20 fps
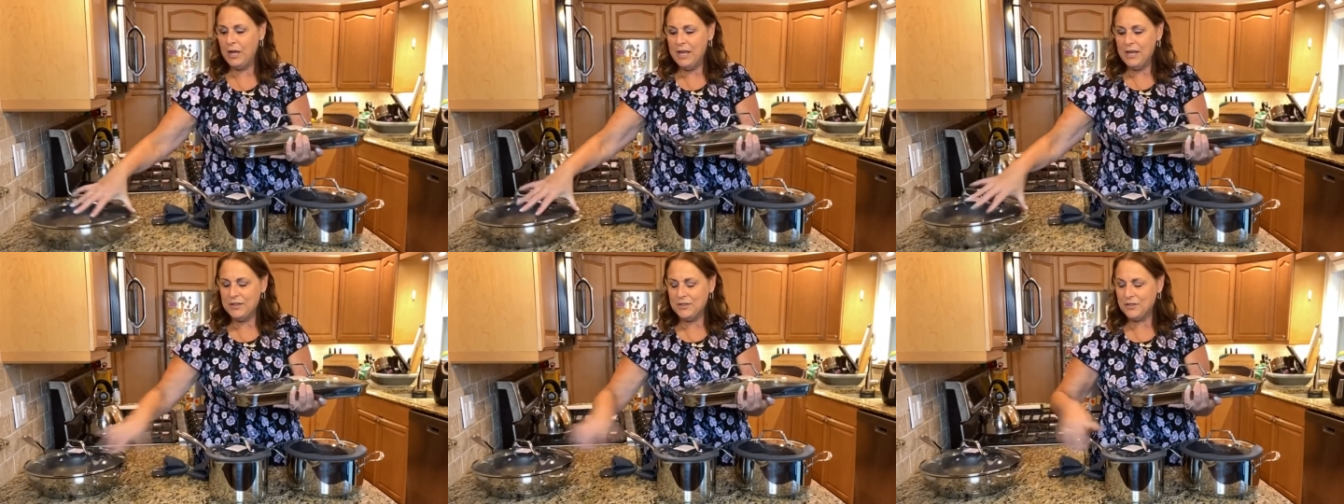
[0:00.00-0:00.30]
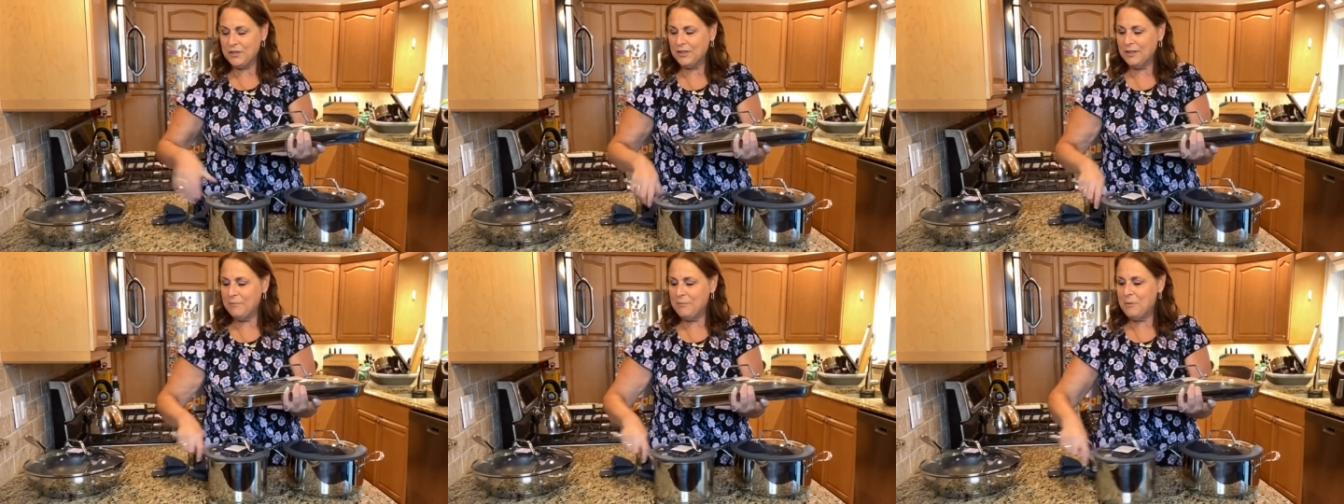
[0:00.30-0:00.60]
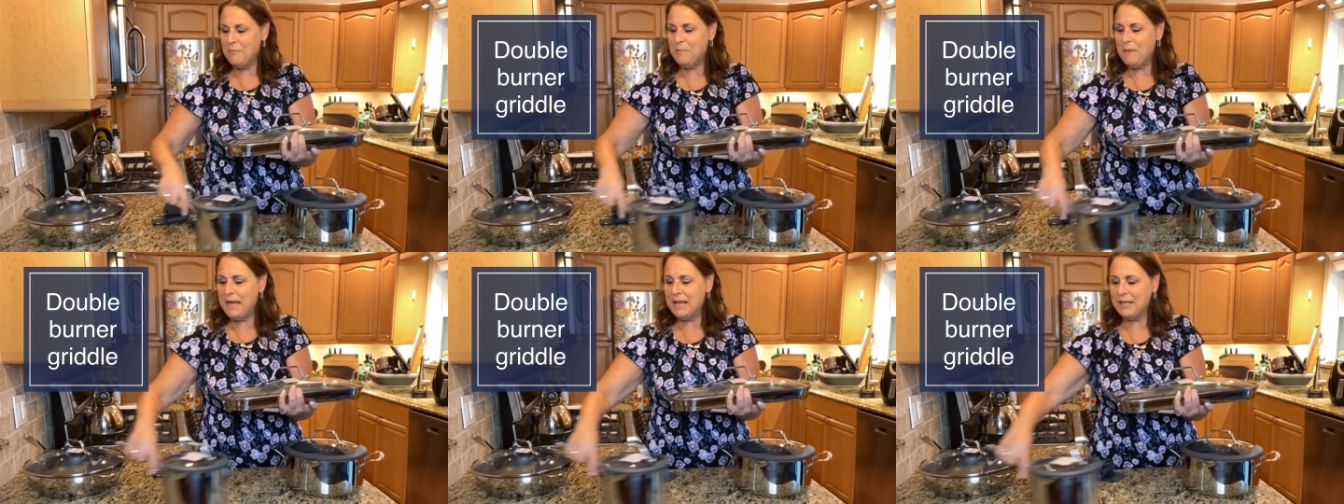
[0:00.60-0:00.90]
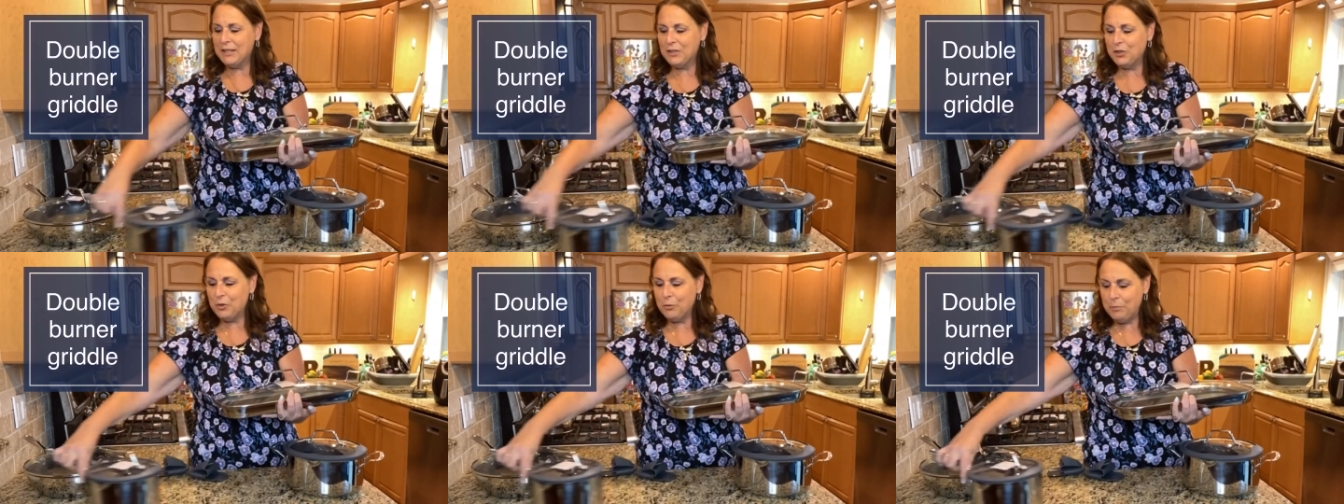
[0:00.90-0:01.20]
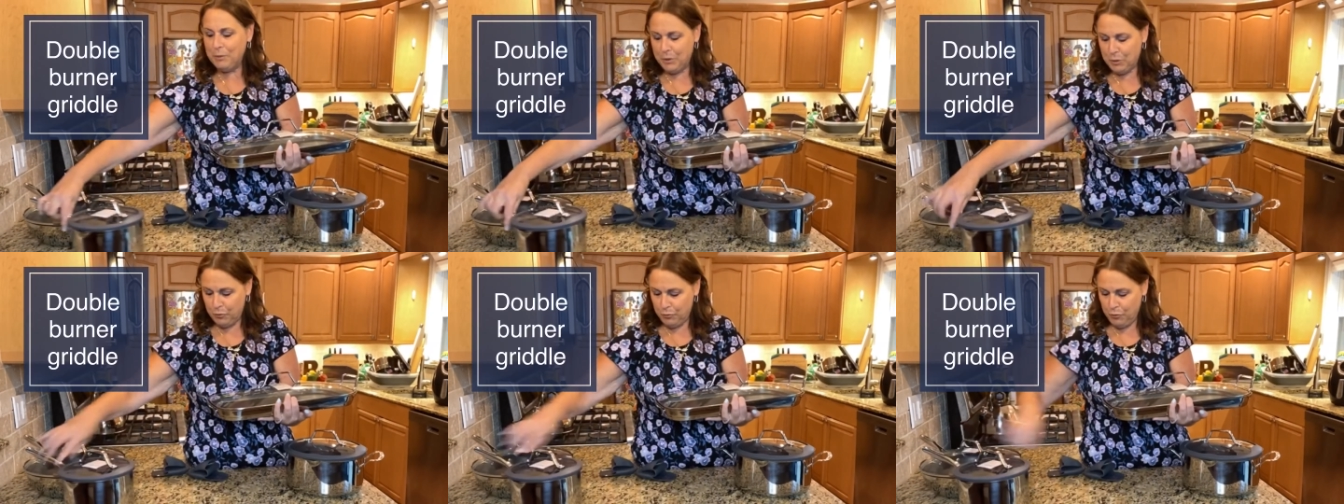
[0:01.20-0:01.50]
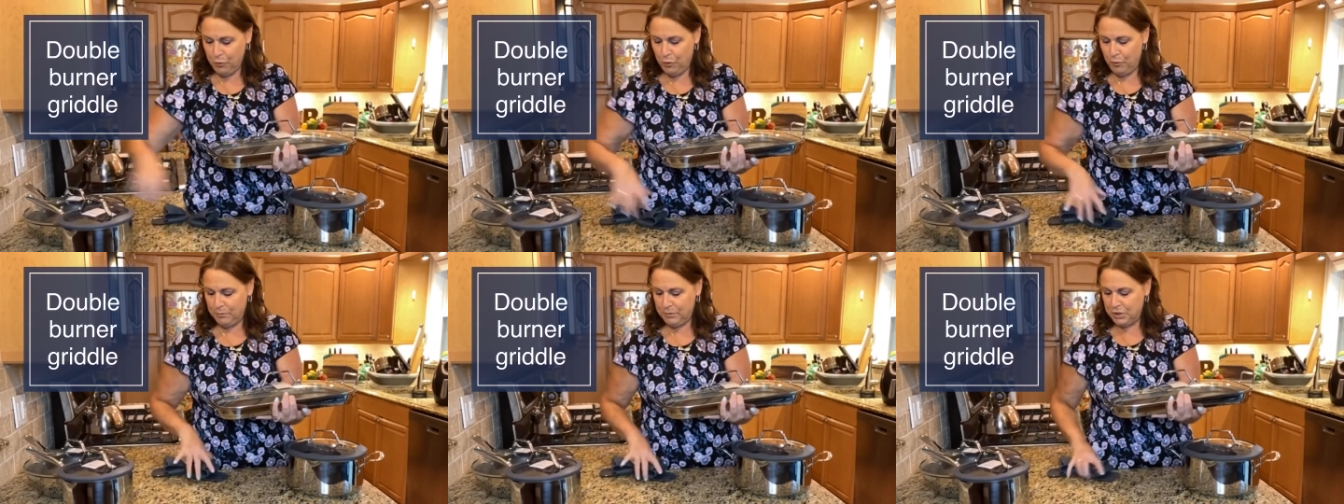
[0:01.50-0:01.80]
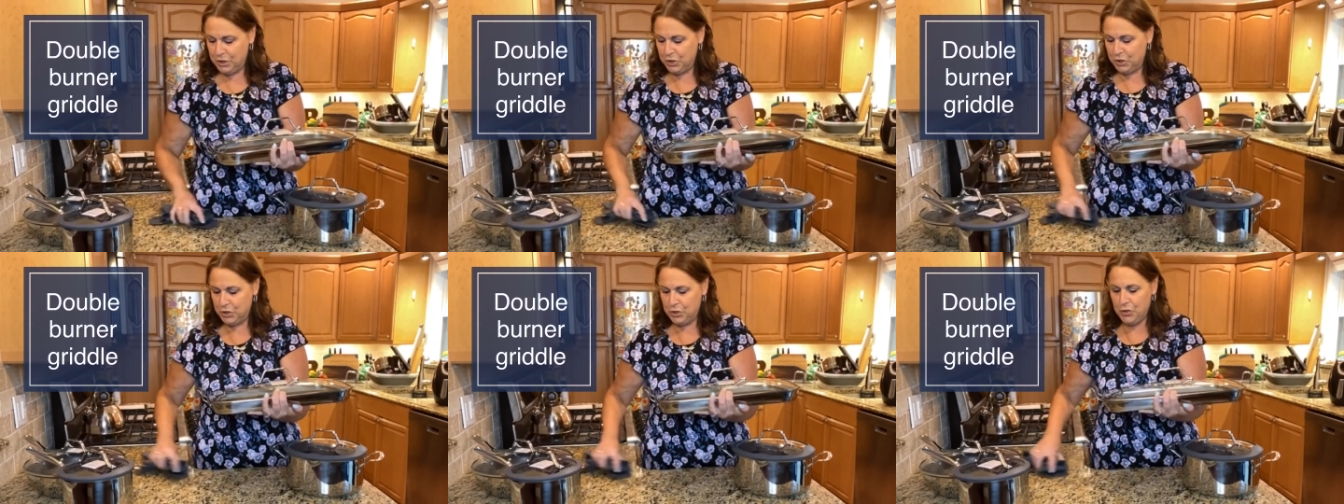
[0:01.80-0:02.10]
So let me make a little bit of room to
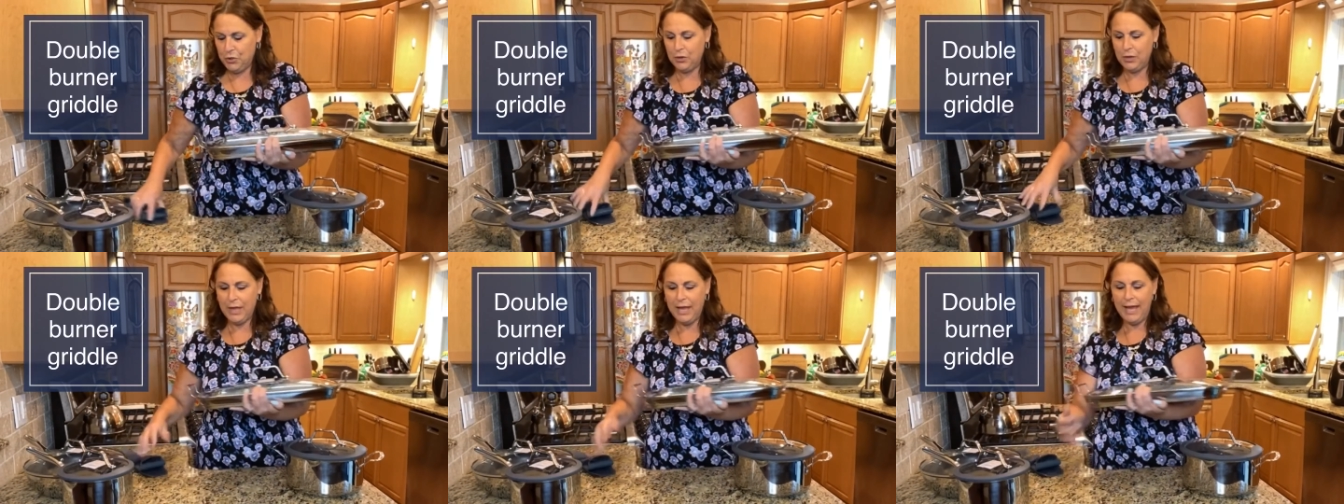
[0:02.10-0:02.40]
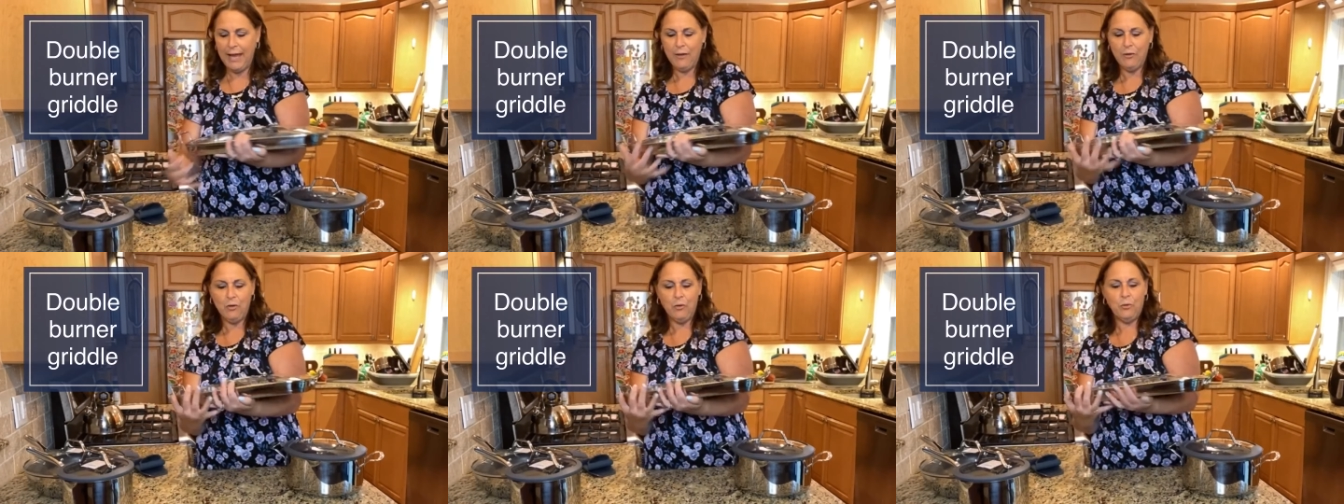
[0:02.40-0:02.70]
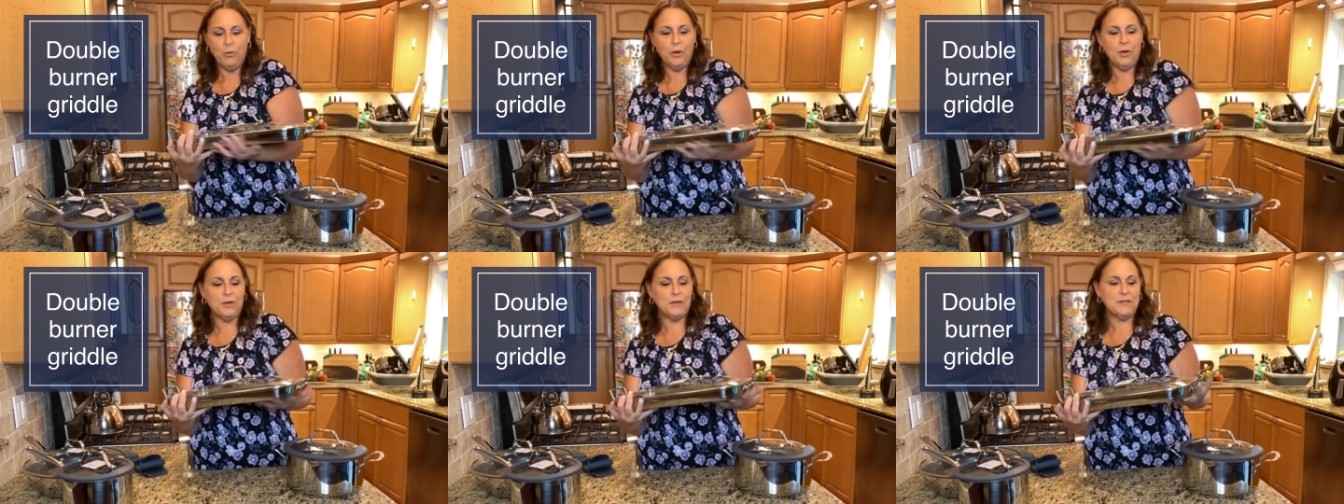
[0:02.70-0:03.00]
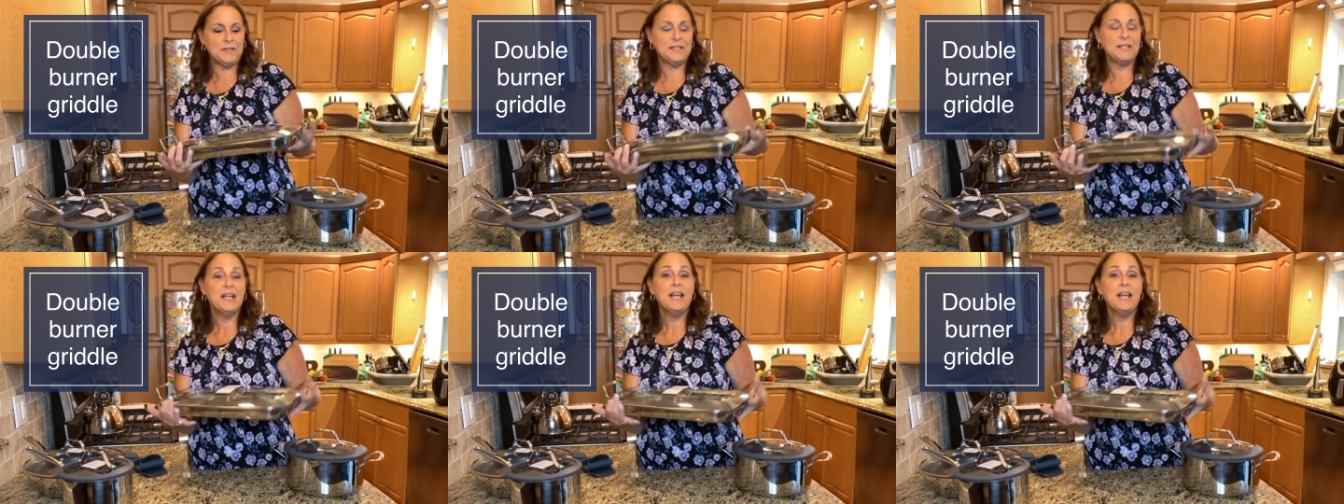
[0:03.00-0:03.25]
show you how it works.